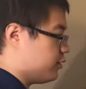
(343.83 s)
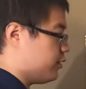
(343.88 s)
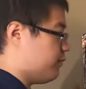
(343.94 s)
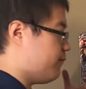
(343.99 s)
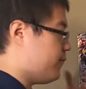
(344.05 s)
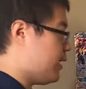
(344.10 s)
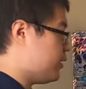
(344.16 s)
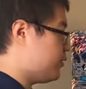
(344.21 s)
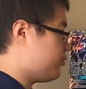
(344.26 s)
The
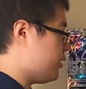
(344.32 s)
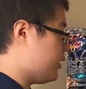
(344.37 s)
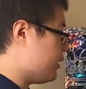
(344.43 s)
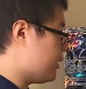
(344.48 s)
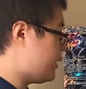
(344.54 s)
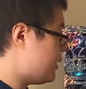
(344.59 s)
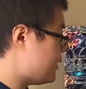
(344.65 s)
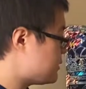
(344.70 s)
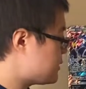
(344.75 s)
main
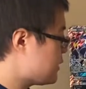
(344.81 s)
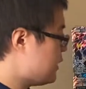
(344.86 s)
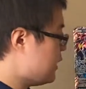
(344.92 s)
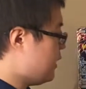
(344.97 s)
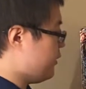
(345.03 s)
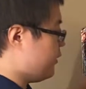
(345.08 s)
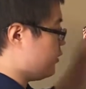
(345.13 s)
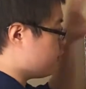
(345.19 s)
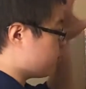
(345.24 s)
thing is
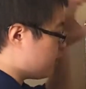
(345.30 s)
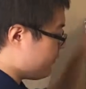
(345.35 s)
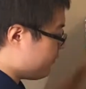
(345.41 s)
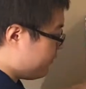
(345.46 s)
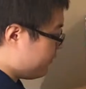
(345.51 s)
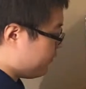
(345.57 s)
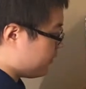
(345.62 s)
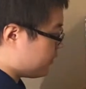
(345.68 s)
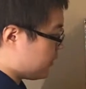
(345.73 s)
the
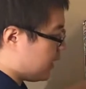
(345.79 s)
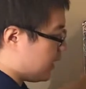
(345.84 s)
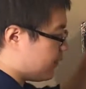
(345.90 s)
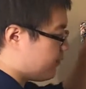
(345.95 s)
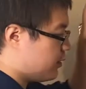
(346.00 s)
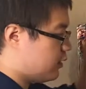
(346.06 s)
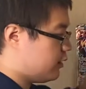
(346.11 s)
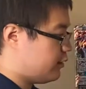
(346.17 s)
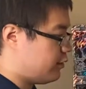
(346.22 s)
derivative of the
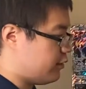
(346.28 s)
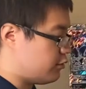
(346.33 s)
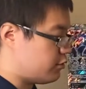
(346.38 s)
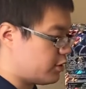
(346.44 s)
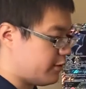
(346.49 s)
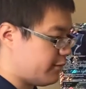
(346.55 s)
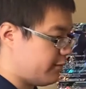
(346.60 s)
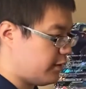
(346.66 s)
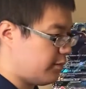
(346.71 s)
top, the
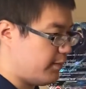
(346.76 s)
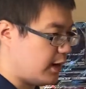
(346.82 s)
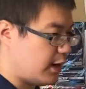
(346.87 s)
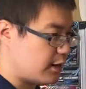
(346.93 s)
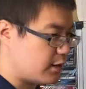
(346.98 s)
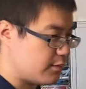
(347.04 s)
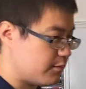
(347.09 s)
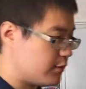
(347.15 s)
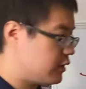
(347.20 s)
derivative of the
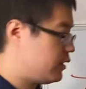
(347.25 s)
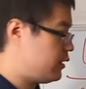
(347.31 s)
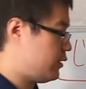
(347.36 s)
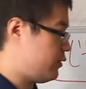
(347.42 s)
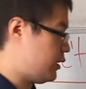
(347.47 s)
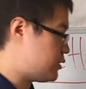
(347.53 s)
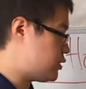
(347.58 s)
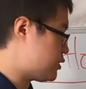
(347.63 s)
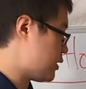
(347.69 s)
bottom.
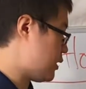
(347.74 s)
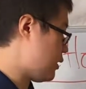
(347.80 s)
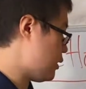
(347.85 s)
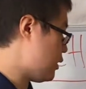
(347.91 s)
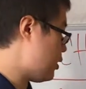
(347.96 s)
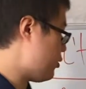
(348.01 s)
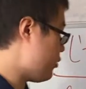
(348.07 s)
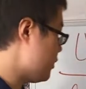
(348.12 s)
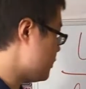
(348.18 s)
Let's get
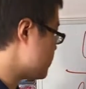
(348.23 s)
going.